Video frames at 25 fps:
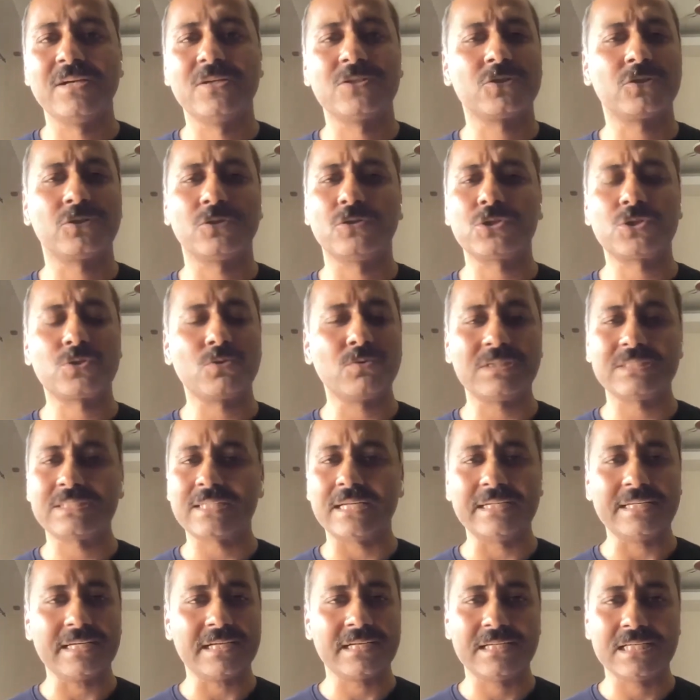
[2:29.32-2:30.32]
So those tools
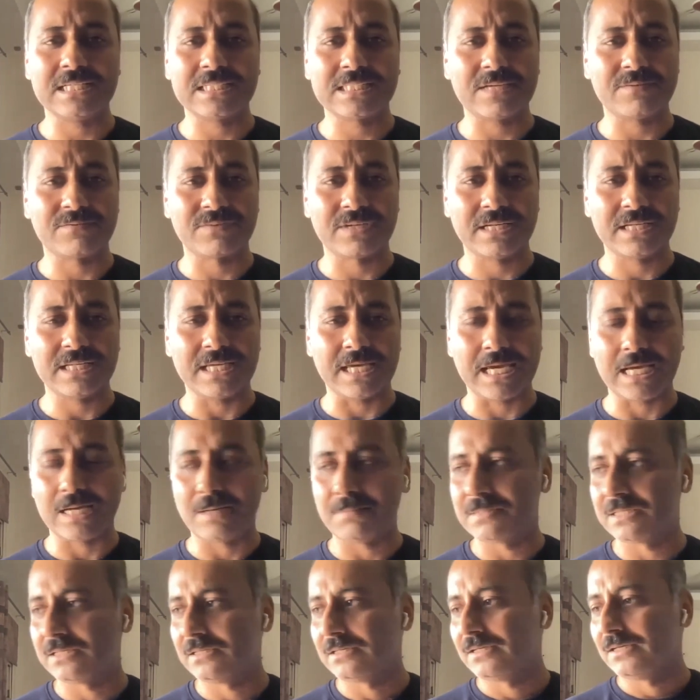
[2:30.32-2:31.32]
and techniques have really
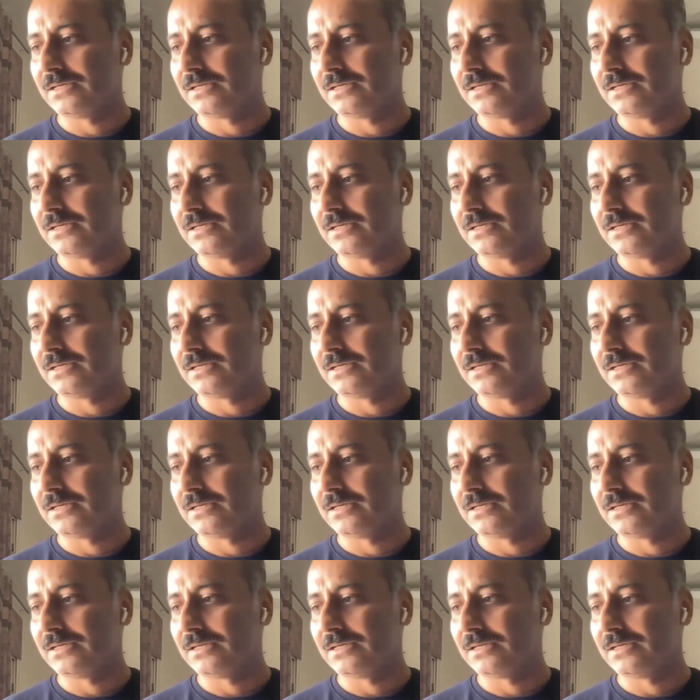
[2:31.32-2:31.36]
helped.